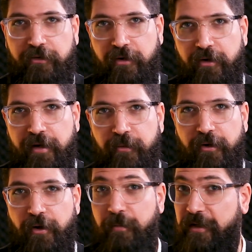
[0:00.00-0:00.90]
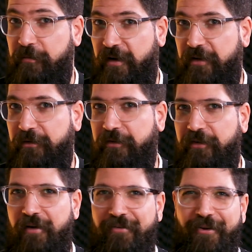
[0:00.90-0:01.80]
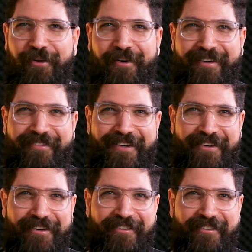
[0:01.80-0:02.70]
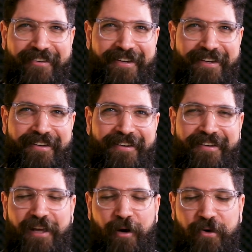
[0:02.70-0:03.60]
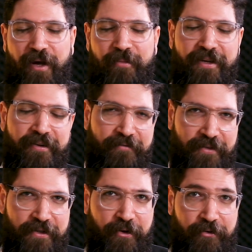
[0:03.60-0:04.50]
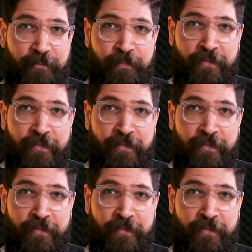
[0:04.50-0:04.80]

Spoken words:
So here we go, but brace yourself for longer videos in the upcoming videos.